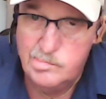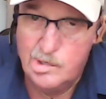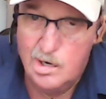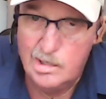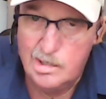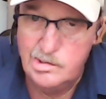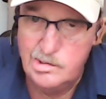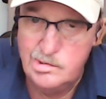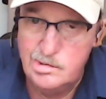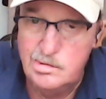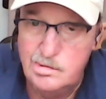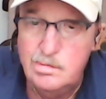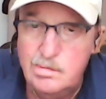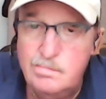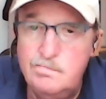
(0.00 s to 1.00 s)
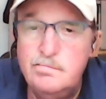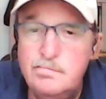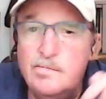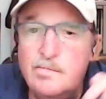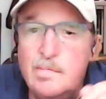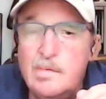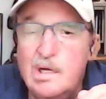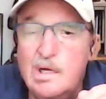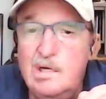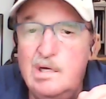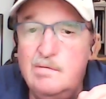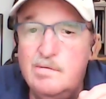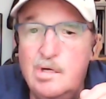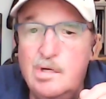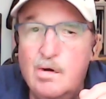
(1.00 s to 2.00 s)
talking to,
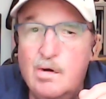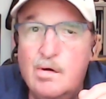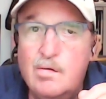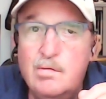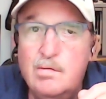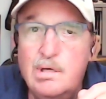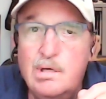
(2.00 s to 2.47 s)
even though